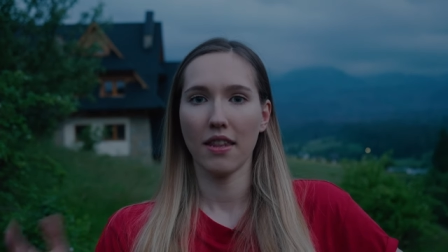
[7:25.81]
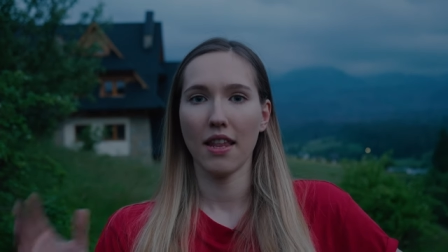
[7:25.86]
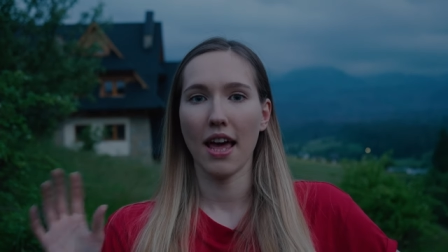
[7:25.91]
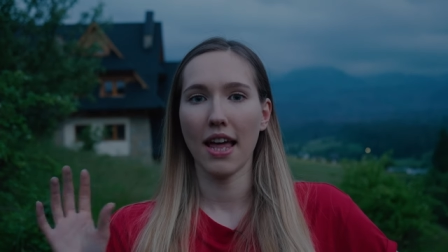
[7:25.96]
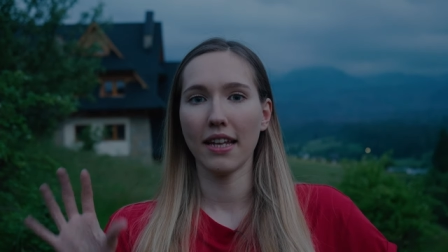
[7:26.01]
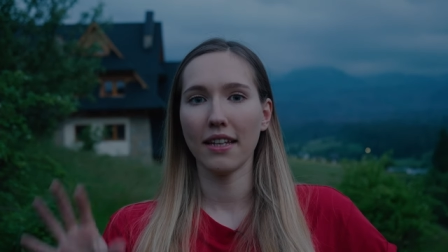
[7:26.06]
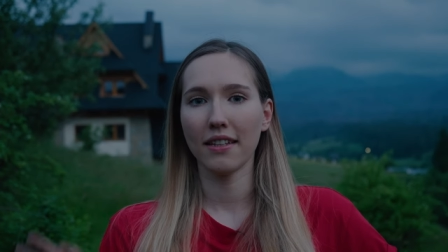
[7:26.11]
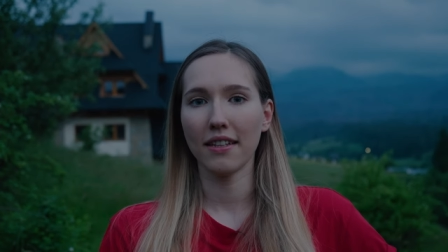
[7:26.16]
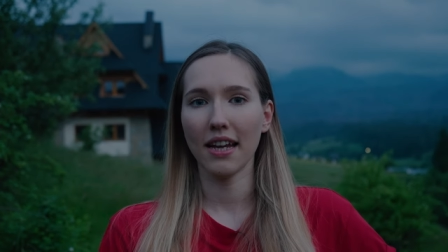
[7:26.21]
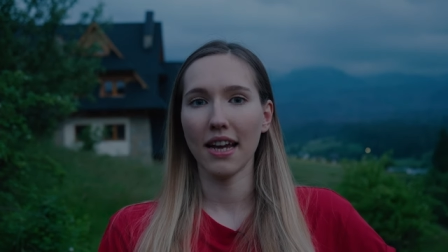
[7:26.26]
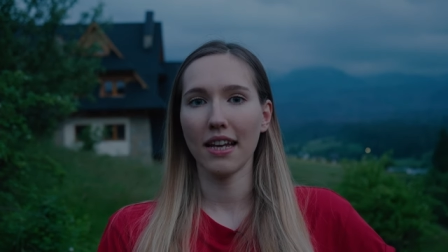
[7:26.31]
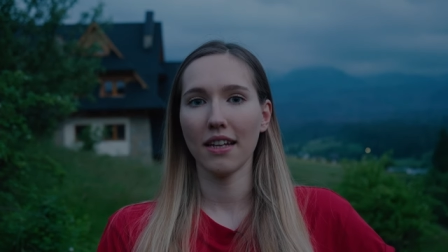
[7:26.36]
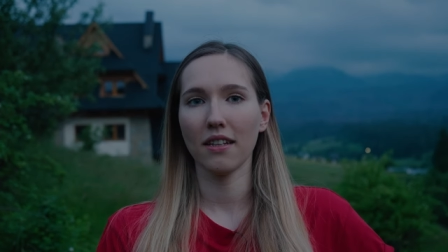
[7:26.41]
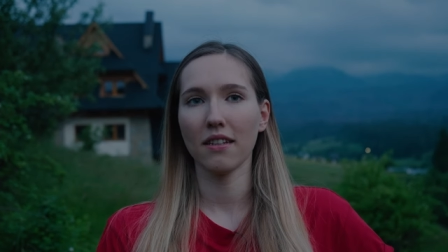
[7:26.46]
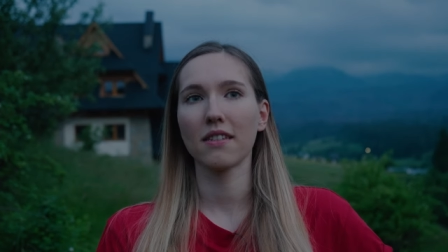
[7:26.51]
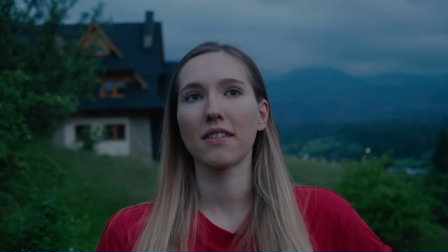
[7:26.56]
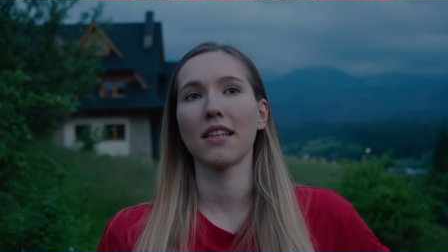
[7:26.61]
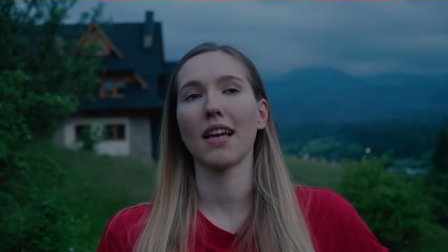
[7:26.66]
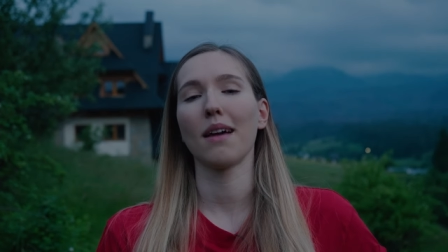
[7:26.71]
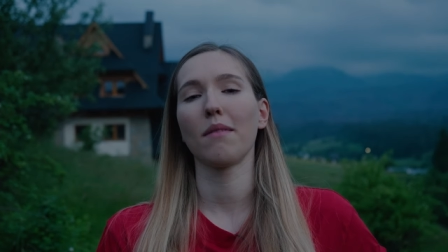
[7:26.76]
and
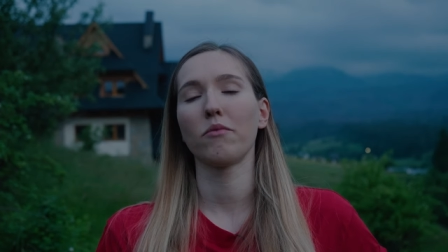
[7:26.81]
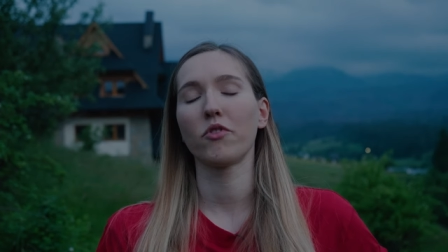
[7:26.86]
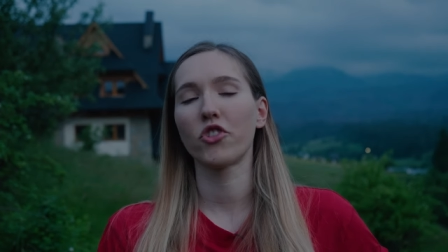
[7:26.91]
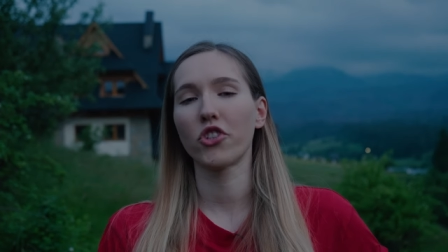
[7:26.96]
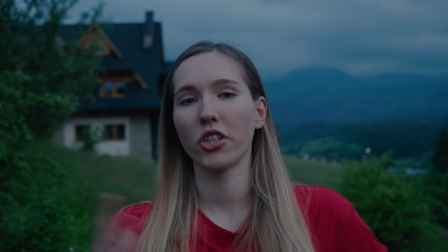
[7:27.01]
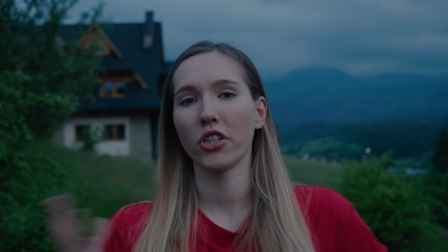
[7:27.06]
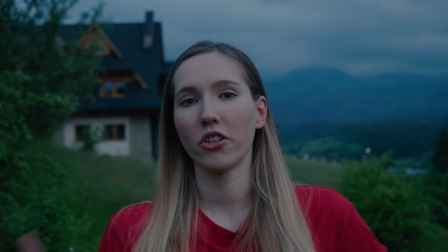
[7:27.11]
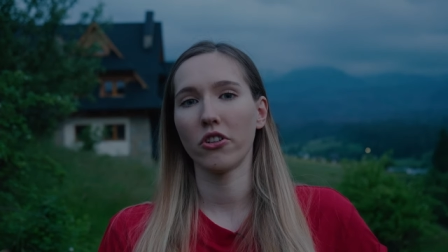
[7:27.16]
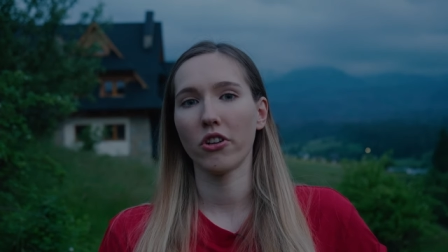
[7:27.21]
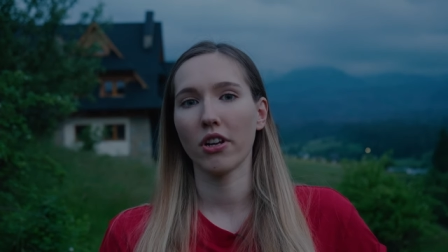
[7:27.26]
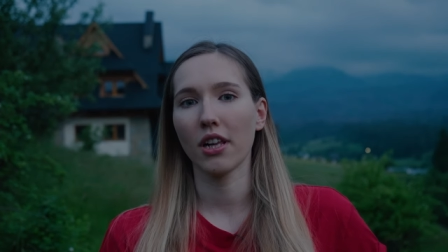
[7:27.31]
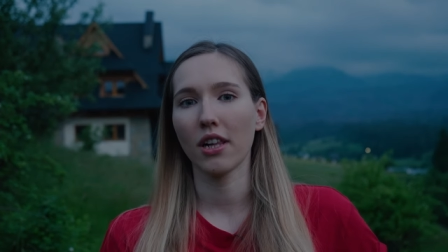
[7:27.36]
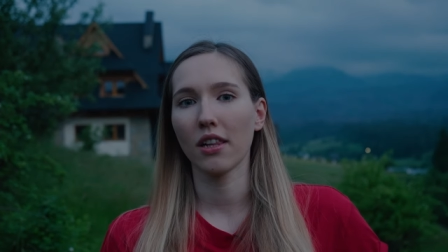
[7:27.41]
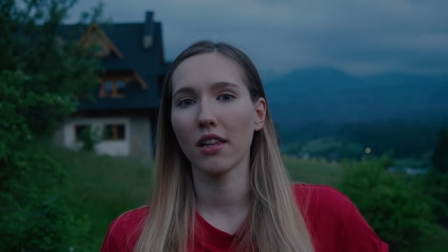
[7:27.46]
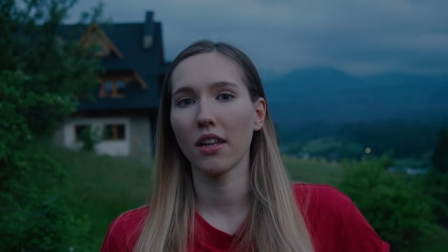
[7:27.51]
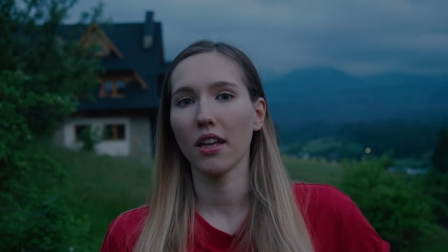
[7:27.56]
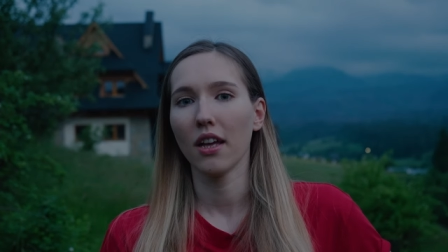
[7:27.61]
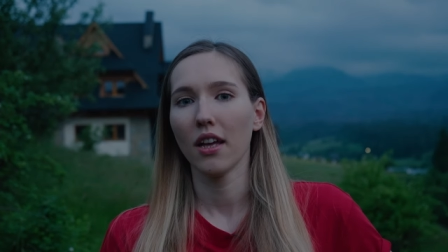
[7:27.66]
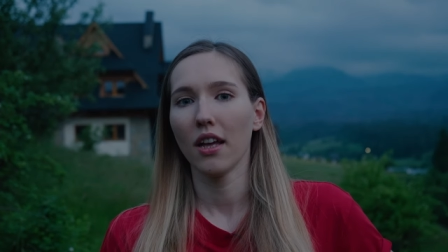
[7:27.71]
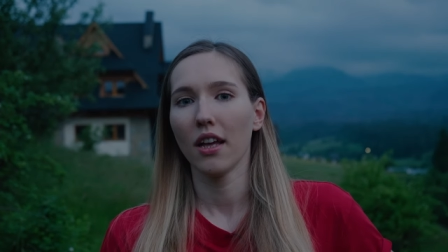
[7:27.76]
then some
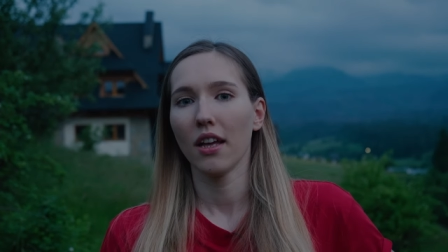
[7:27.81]
general